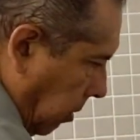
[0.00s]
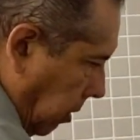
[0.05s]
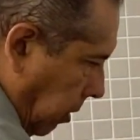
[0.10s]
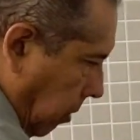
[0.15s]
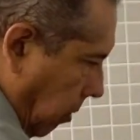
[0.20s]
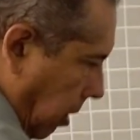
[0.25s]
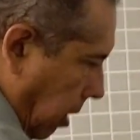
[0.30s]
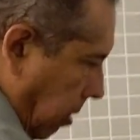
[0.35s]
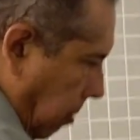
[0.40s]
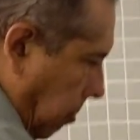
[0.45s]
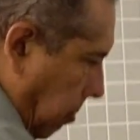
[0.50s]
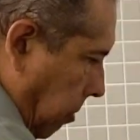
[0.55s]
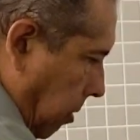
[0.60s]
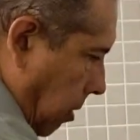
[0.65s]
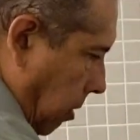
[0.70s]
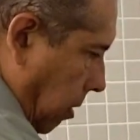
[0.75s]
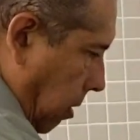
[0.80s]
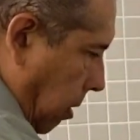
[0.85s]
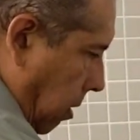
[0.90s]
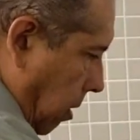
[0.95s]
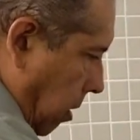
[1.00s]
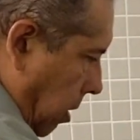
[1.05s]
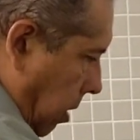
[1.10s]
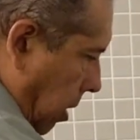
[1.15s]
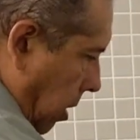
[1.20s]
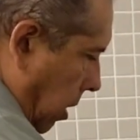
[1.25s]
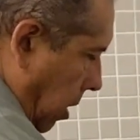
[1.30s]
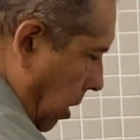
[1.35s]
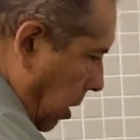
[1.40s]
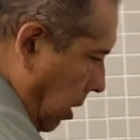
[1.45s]
the grab bar.
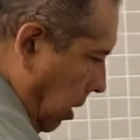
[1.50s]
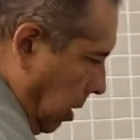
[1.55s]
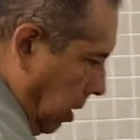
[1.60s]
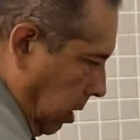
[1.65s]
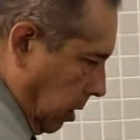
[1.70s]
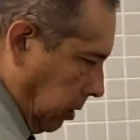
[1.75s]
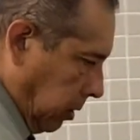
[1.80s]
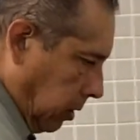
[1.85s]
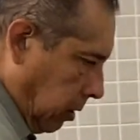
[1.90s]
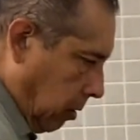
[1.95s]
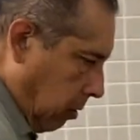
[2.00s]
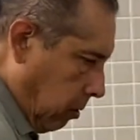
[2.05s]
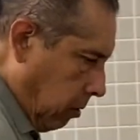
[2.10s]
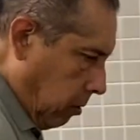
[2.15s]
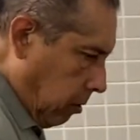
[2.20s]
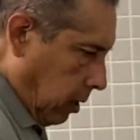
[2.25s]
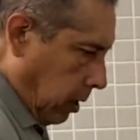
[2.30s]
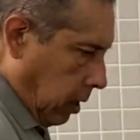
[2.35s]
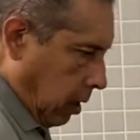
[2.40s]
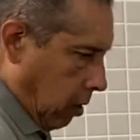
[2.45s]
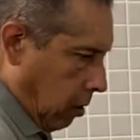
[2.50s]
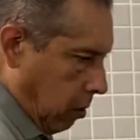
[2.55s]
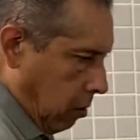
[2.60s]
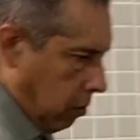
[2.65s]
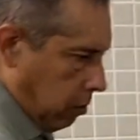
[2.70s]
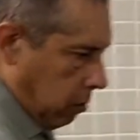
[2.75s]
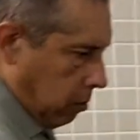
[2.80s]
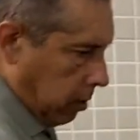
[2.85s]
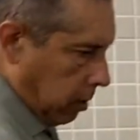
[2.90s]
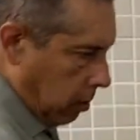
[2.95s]
So the
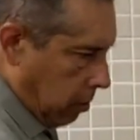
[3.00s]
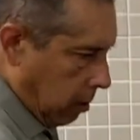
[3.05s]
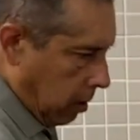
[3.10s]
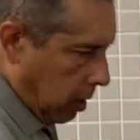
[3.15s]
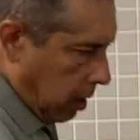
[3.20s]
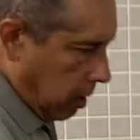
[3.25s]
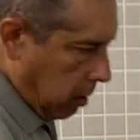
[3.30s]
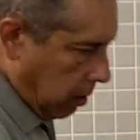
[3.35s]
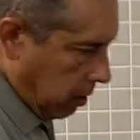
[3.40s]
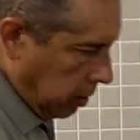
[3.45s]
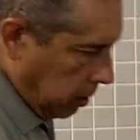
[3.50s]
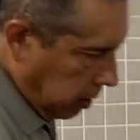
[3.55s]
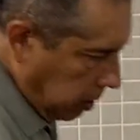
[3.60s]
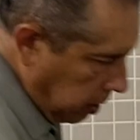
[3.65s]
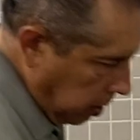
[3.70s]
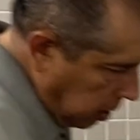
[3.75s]
code requires